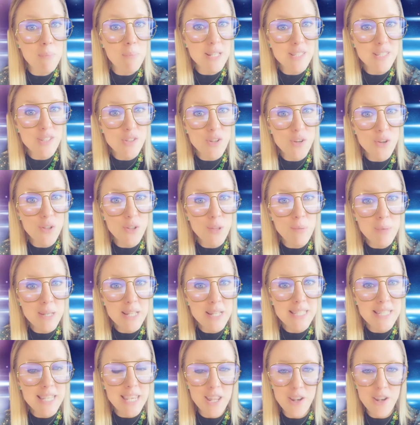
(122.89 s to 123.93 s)
Mrs.
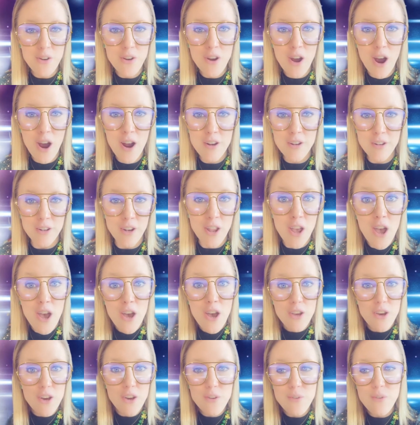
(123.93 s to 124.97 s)
Herleman's kindergarten.
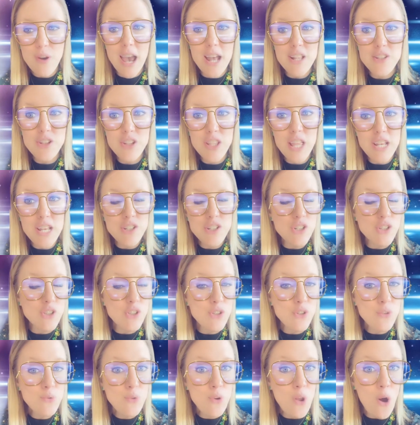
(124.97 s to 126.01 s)

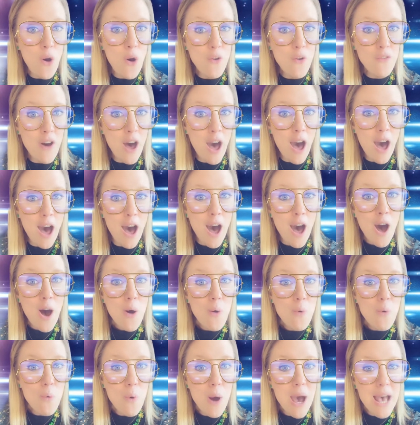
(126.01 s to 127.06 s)
Congratulations to Nova,
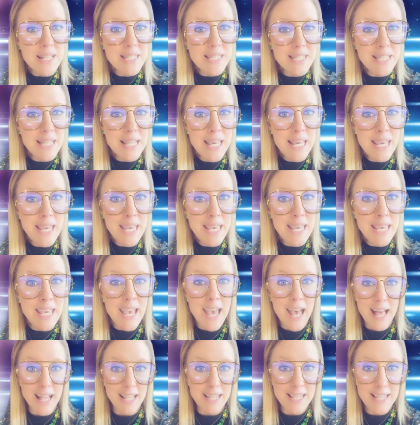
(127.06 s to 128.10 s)

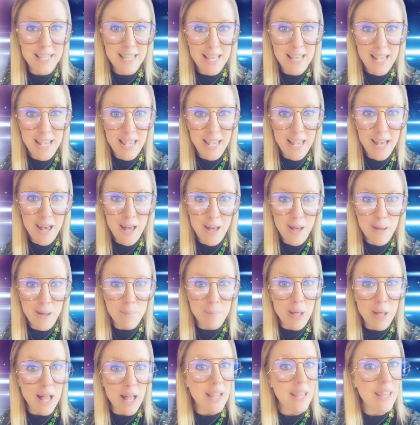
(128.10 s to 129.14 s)
Wesley,
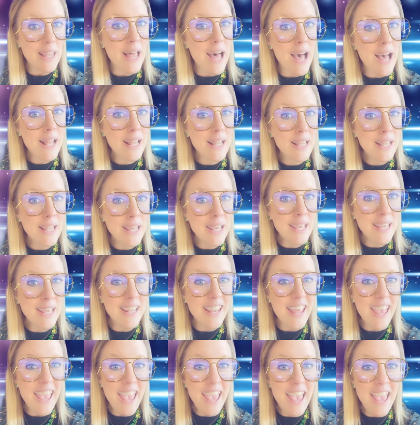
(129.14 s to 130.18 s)
Liam,
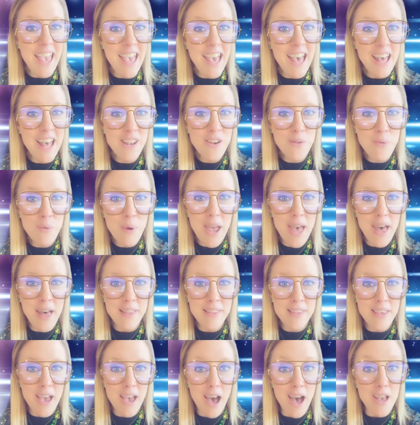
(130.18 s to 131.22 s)
Lachlan, and
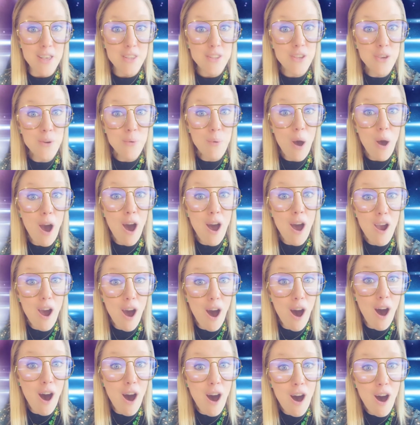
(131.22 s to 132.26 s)
Aurelia. You are
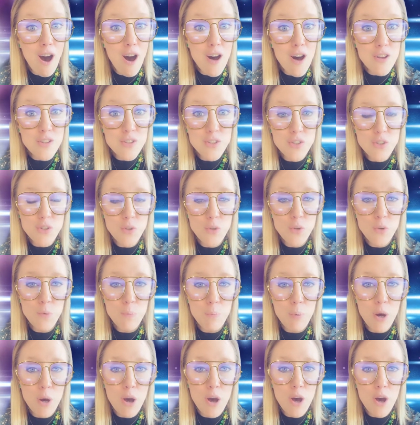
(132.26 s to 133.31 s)
all super